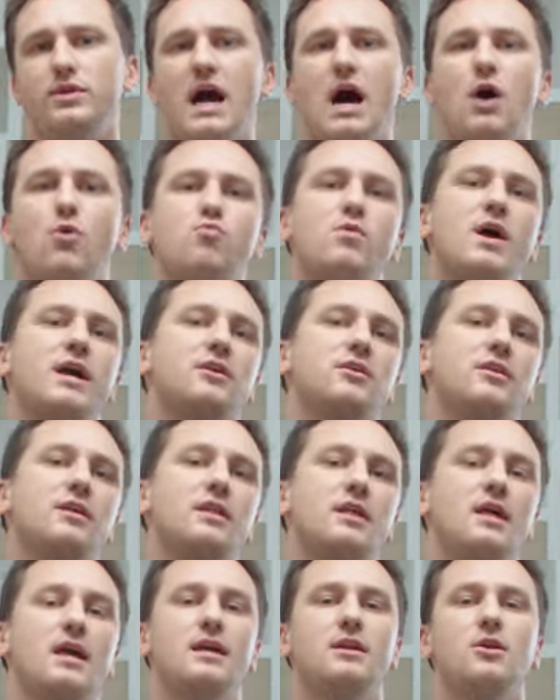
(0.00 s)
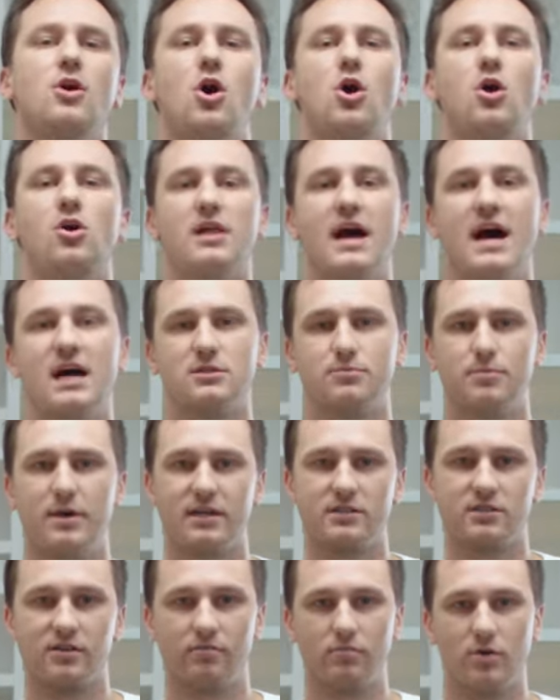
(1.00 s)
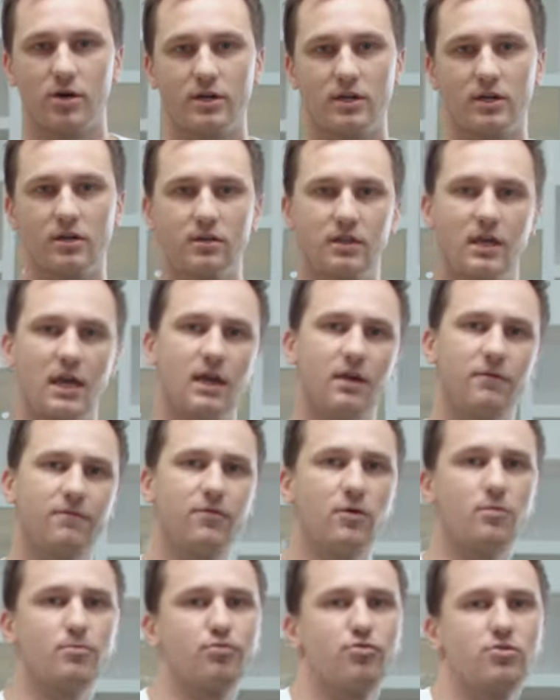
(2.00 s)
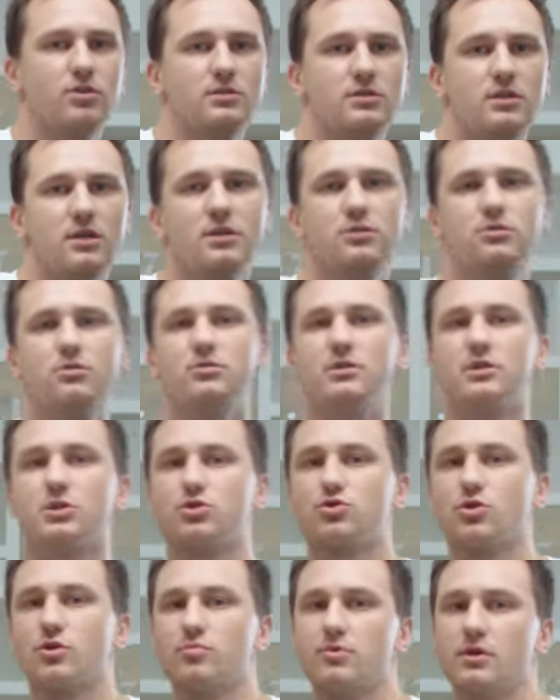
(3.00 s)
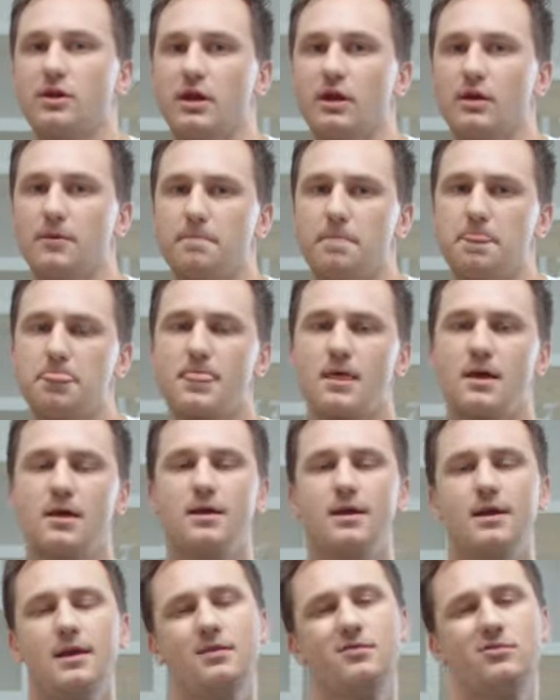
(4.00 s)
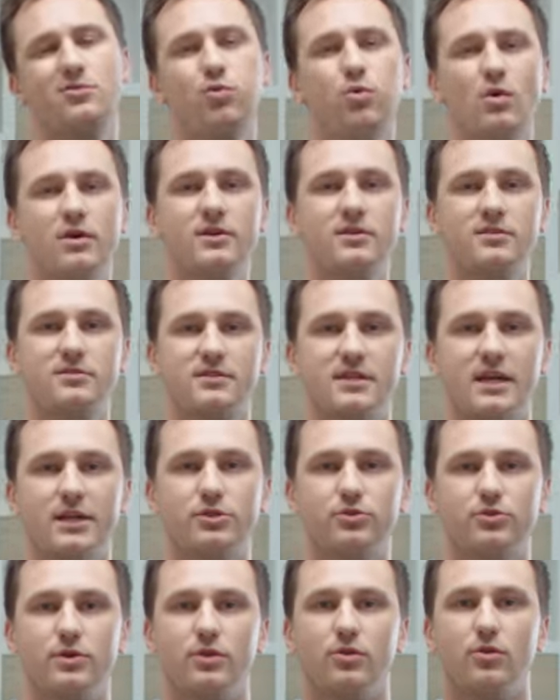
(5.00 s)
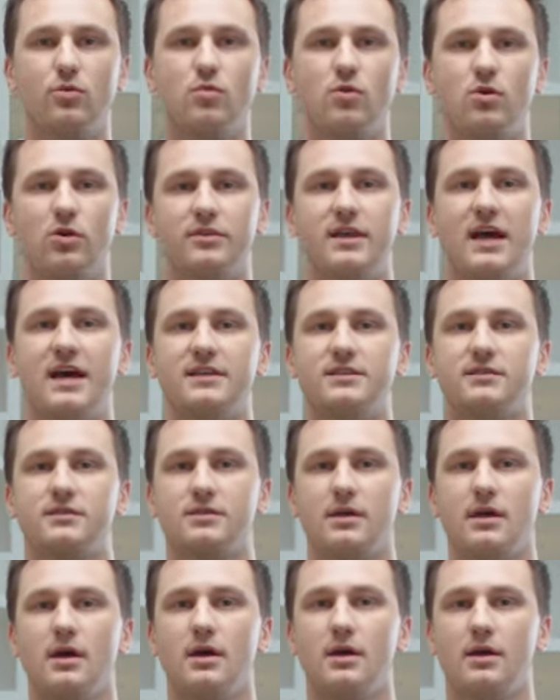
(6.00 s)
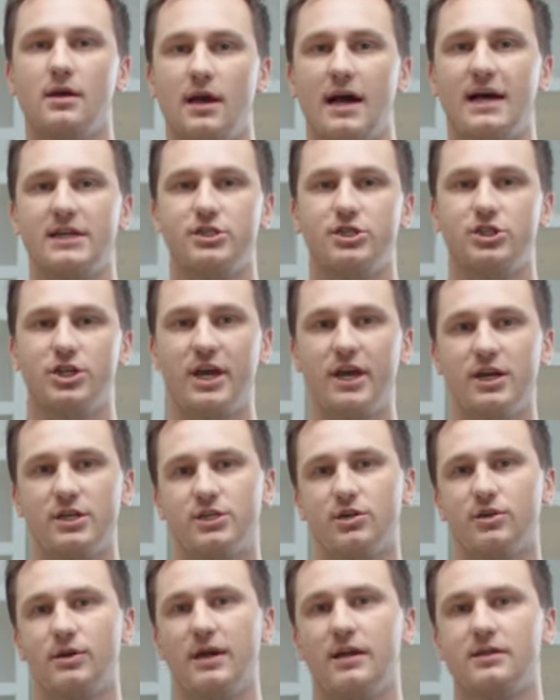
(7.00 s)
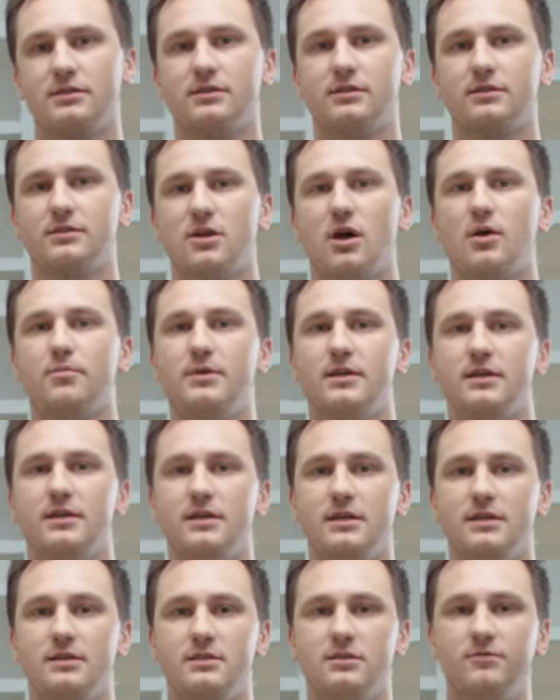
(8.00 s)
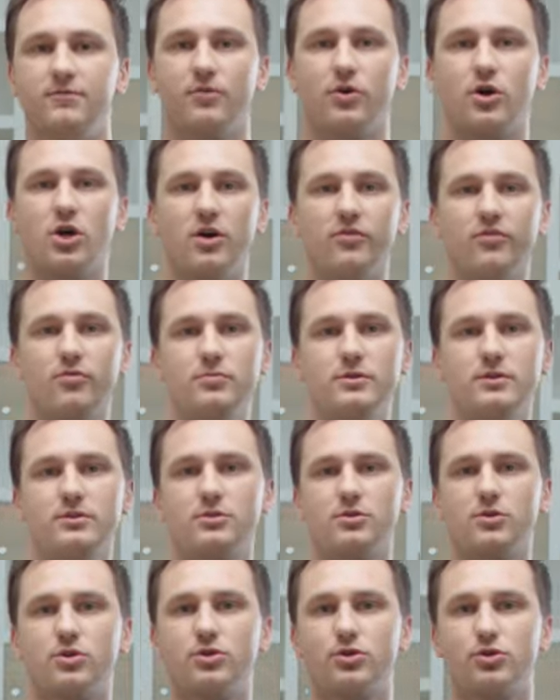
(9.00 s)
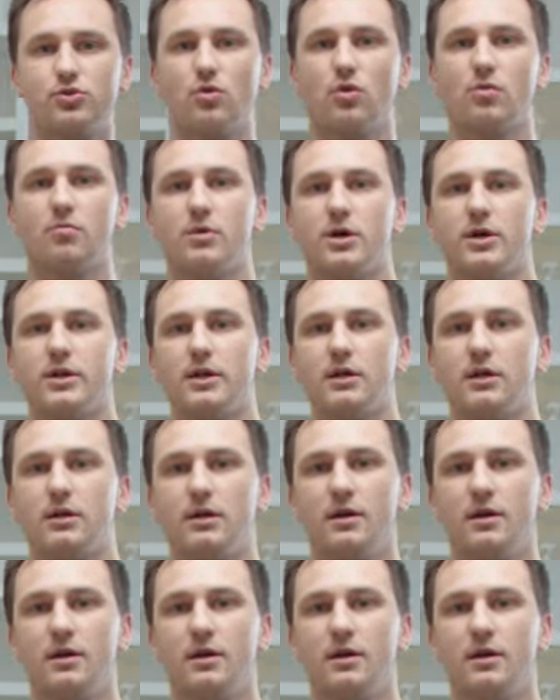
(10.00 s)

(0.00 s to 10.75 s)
now regulate all aspects of money, from printing to distributing. In the 20th century, the world has changed. It's not been easy for governments to control money.